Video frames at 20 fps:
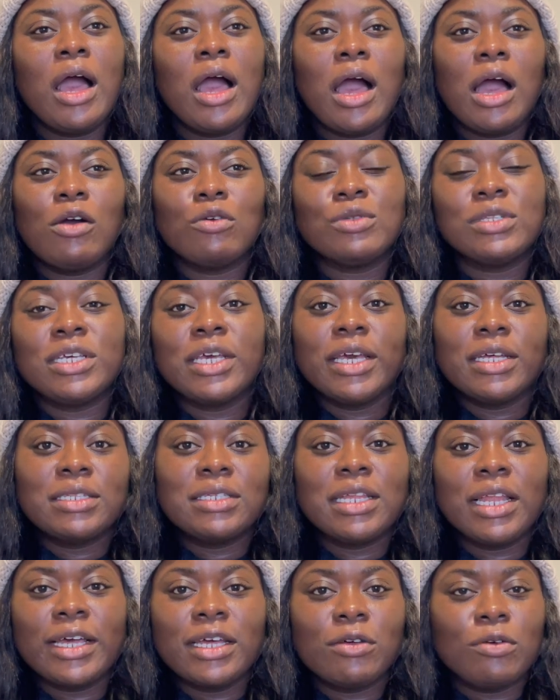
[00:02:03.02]
I would
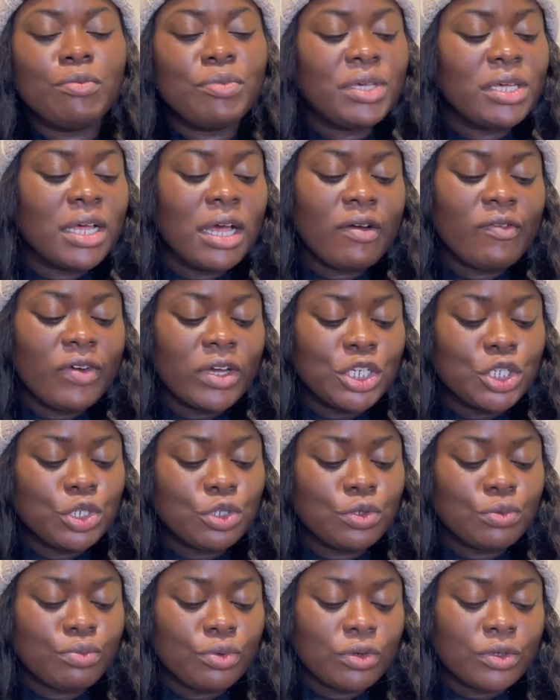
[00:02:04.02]
get like a bigger
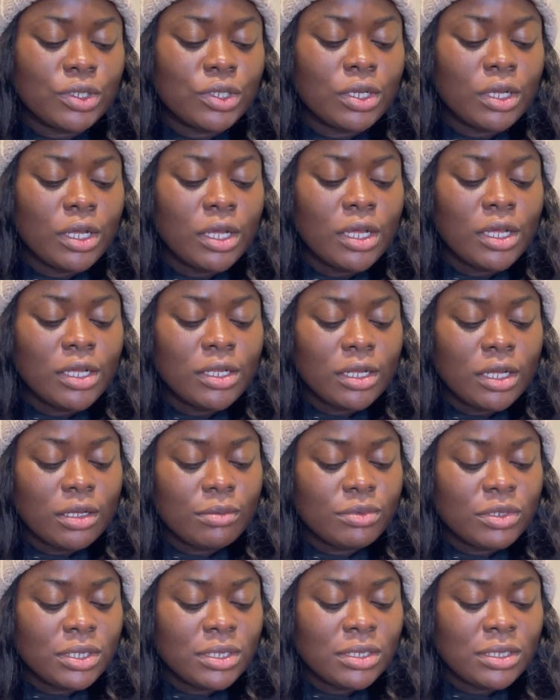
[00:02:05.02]
version, but
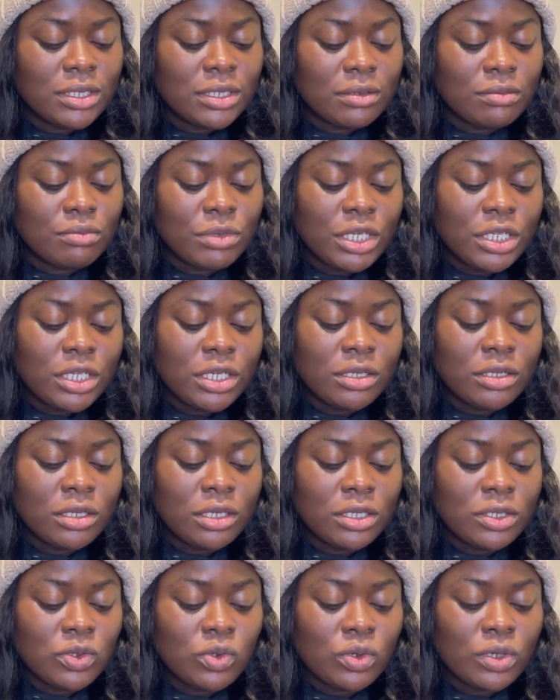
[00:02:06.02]
this is a
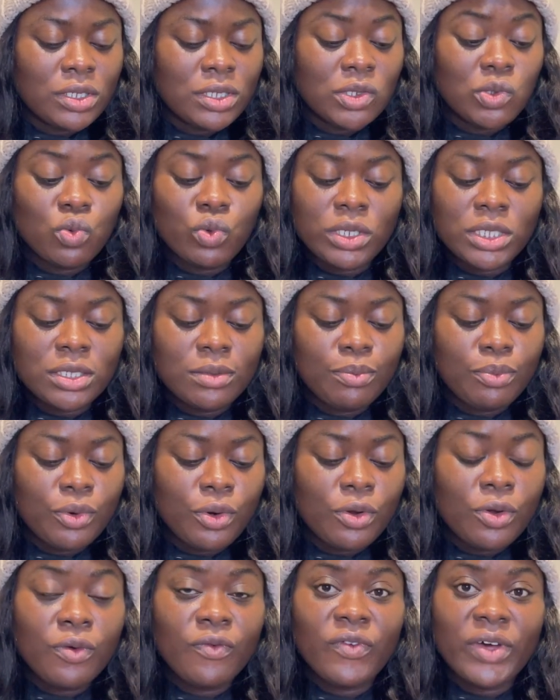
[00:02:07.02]
mini. So it's with
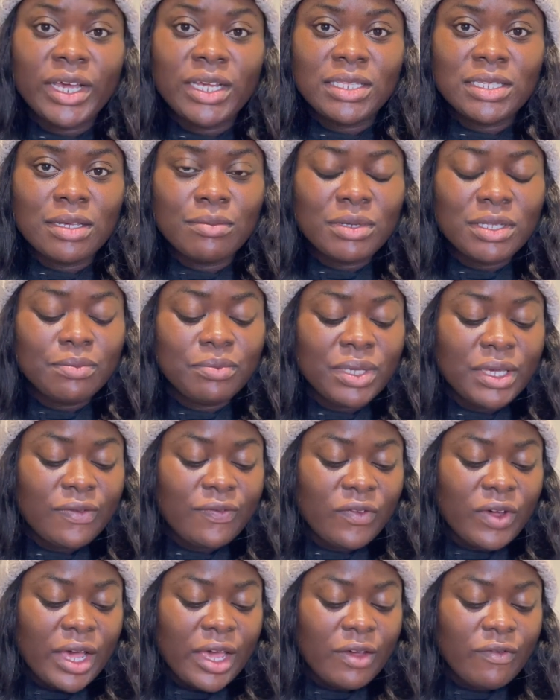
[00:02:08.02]
Pro Vitamin
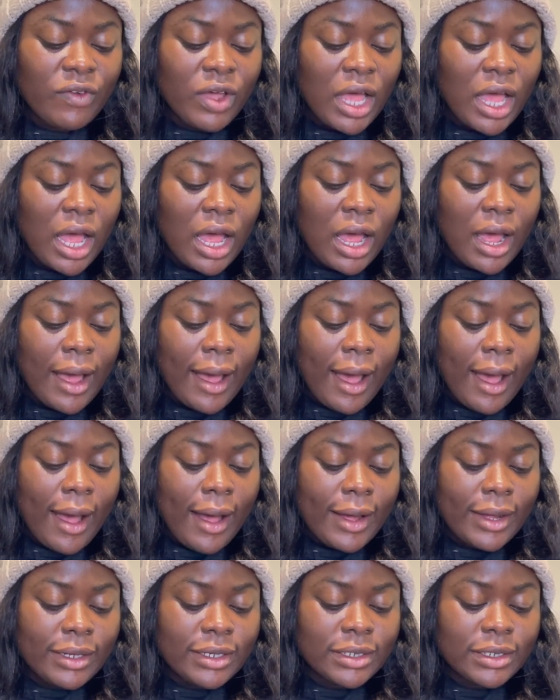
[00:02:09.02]
B5
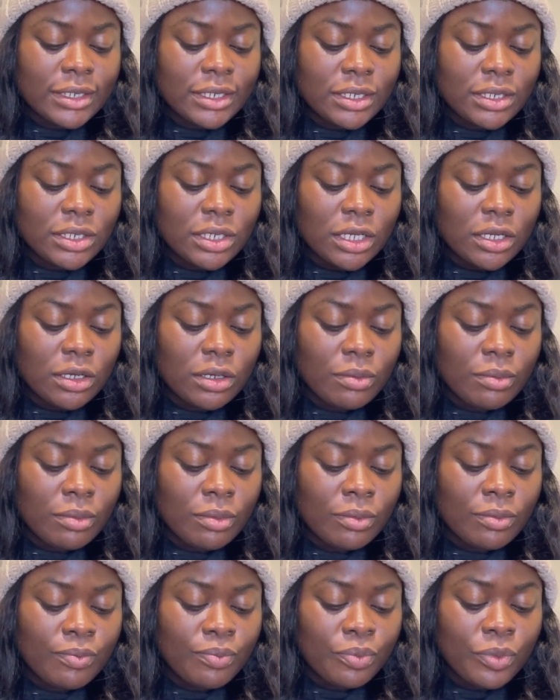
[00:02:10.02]
and
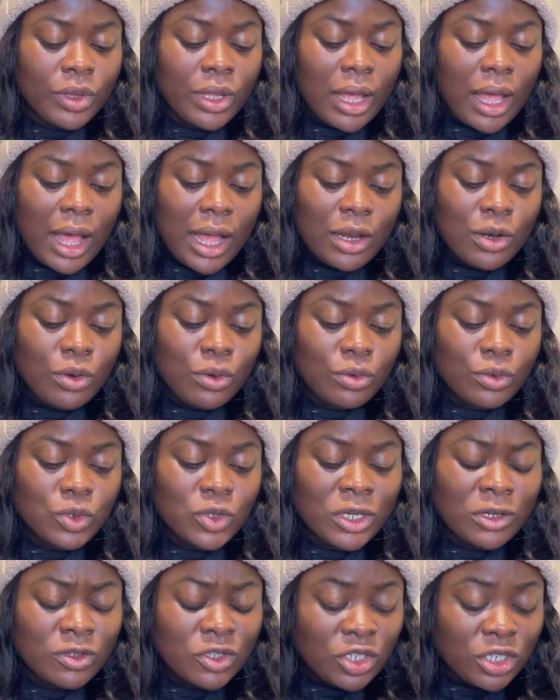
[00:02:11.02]
aloe.
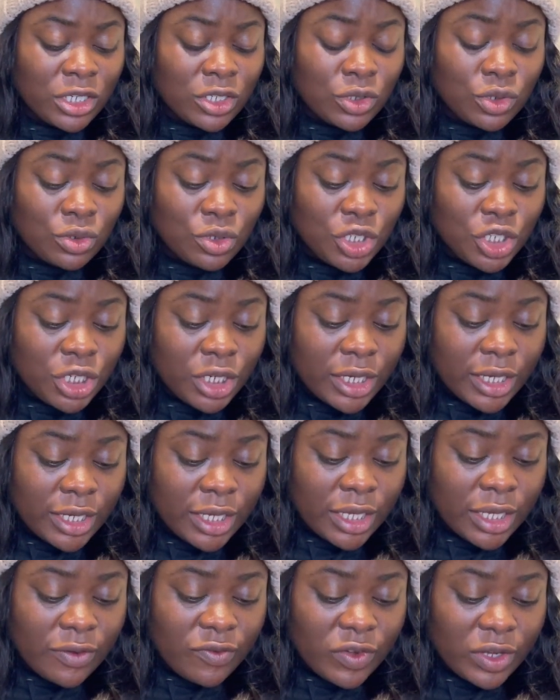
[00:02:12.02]
So I was trying to
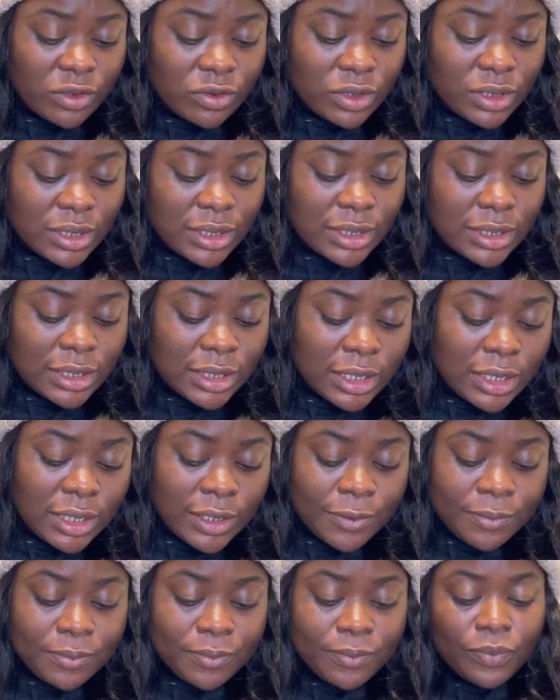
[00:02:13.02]
check if I could
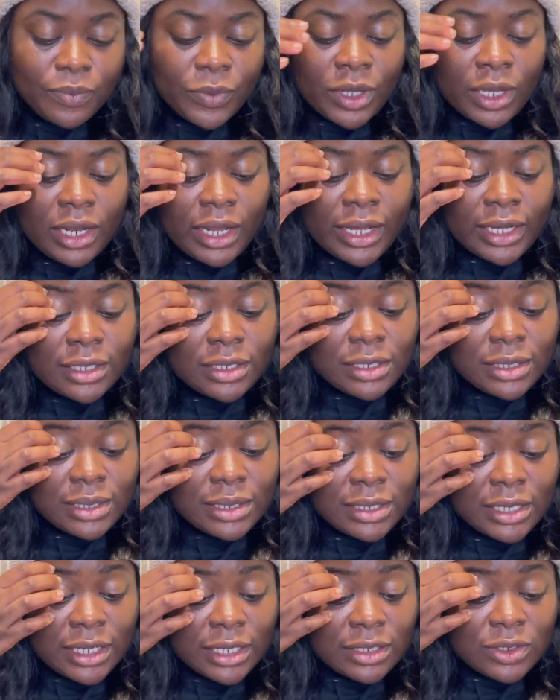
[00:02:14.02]
see like the
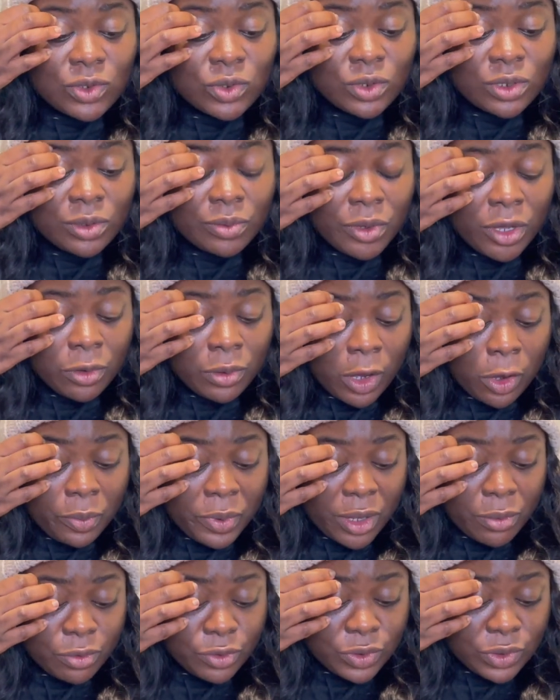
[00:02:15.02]
scent, so I'll
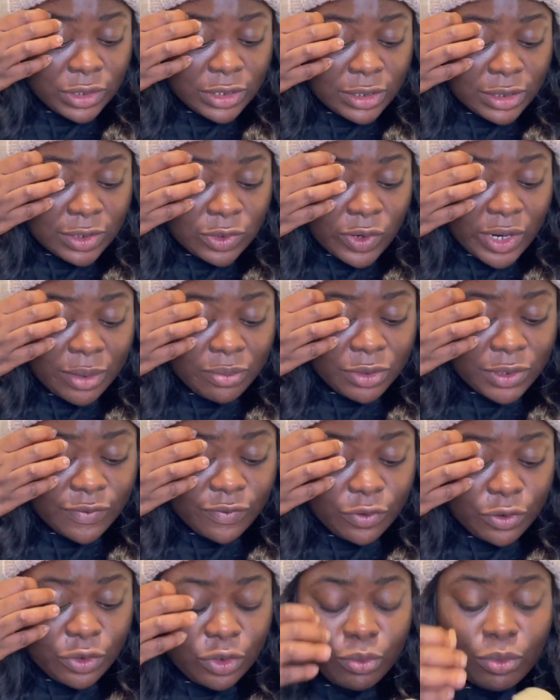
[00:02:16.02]
be able to describe it
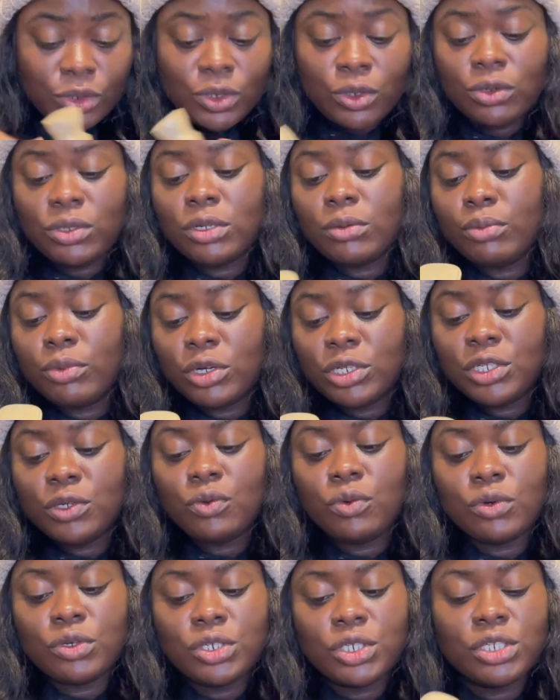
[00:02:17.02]
for you. But on the body
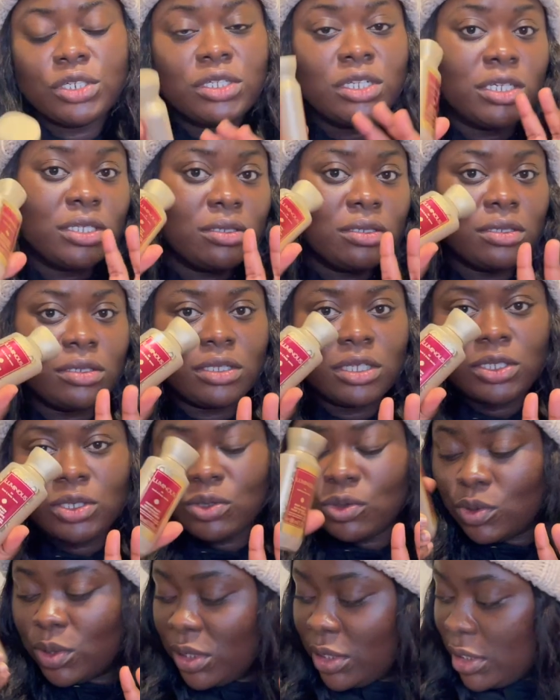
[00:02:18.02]
wash, there's
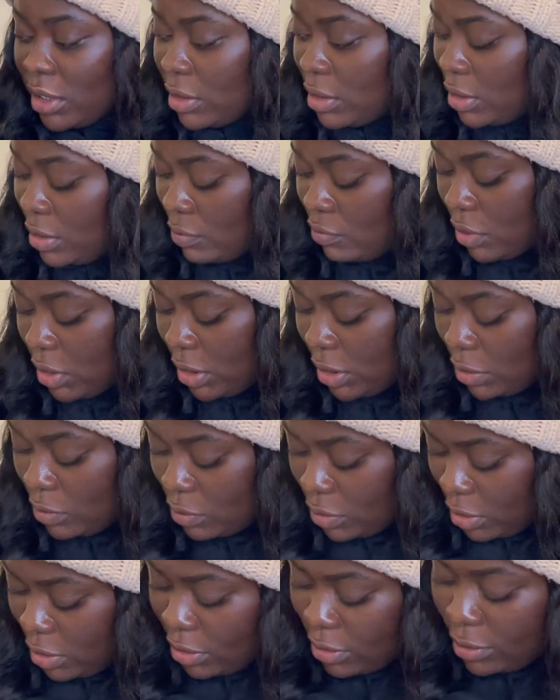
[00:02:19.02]
no scent written
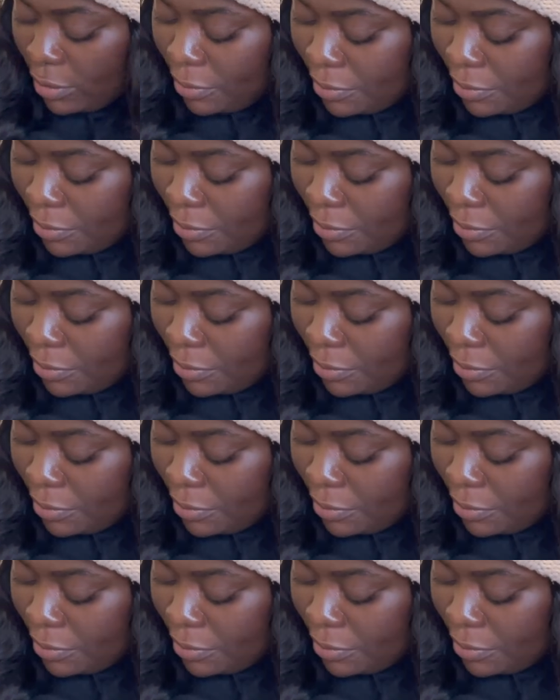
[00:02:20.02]
on it.